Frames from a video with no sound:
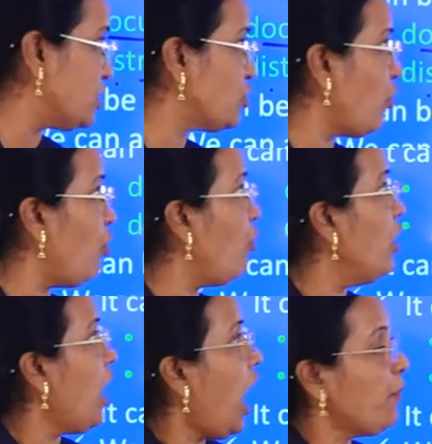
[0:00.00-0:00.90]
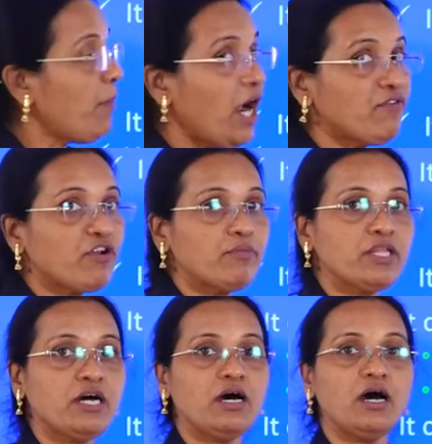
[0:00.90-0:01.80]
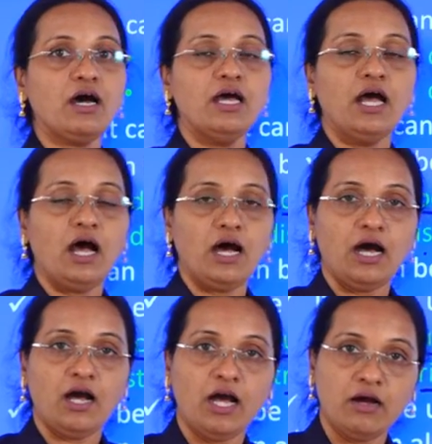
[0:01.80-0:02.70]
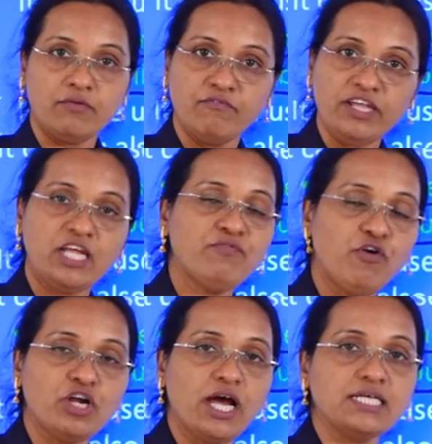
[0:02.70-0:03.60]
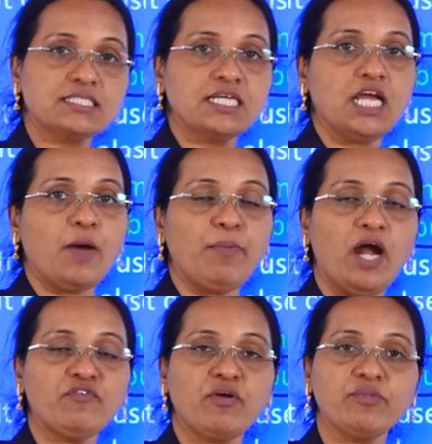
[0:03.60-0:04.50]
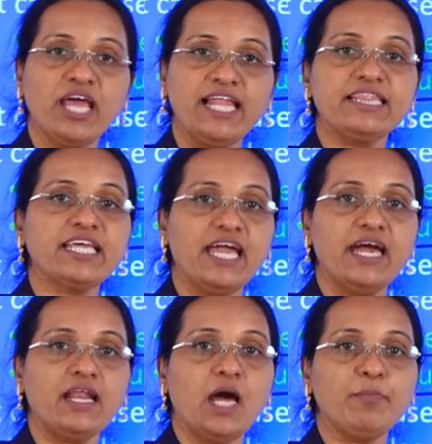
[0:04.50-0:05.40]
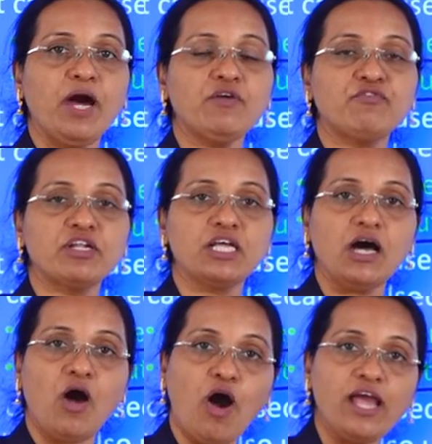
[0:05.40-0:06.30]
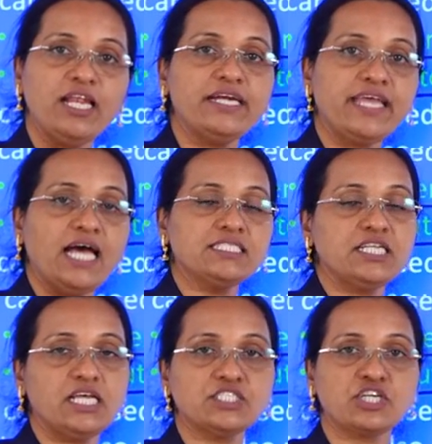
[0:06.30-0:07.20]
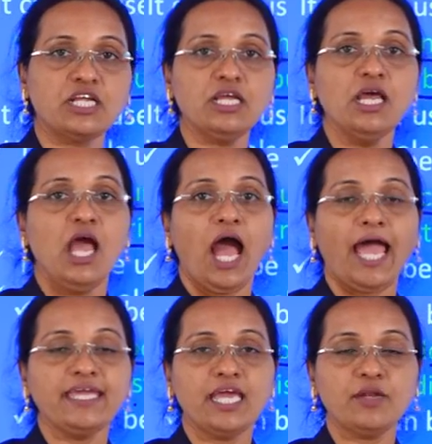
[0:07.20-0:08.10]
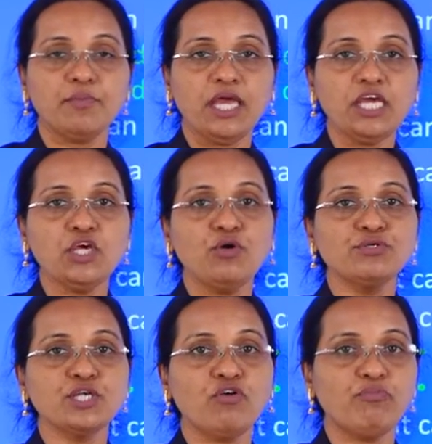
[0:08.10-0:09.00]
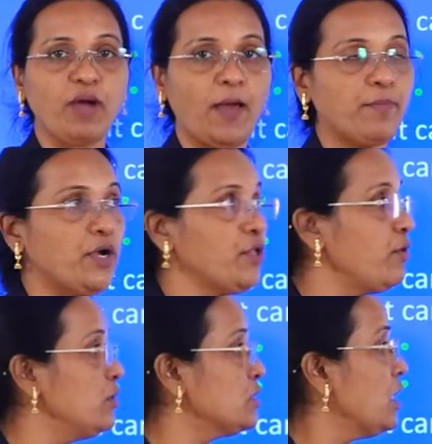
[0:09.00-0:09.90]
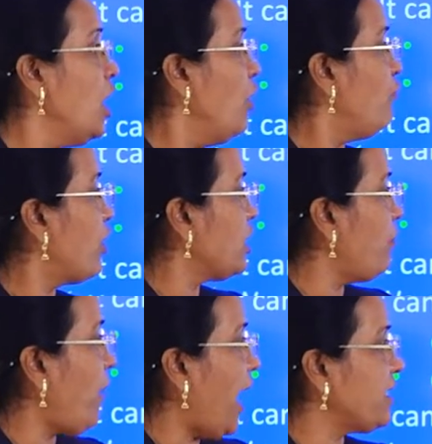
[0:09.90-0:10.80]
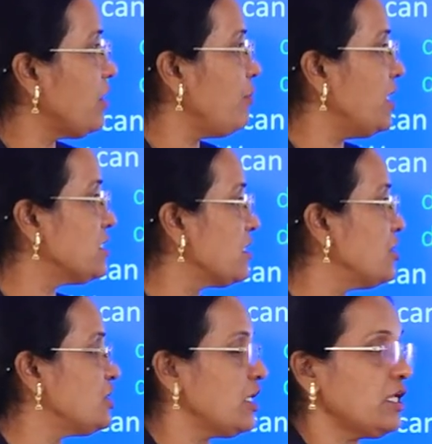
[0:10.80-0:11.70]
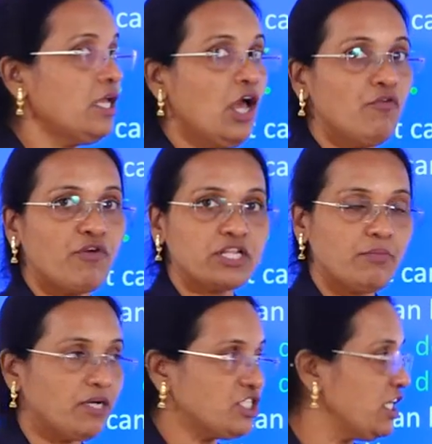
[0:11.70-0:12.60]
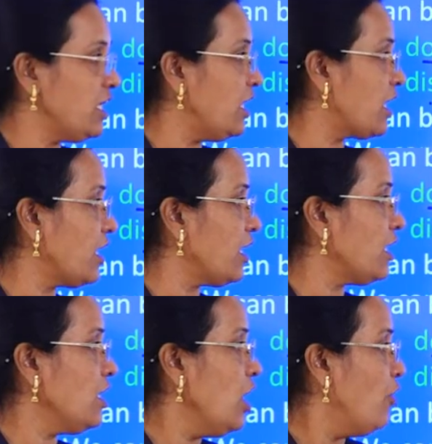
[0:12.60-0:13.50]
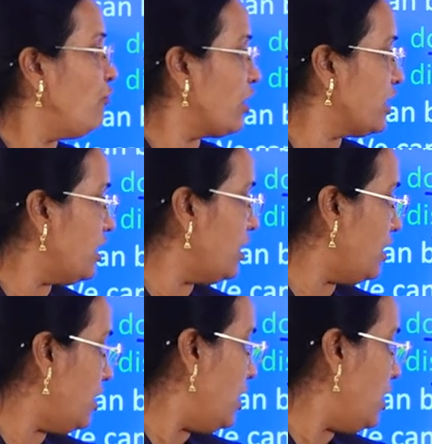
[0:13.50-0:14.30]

So, apart from the weather forecasting, apart from the healthcare, apart from the oil and gas industry, I can make use of MapReduce for the pattern based searching, for the machine learning, for the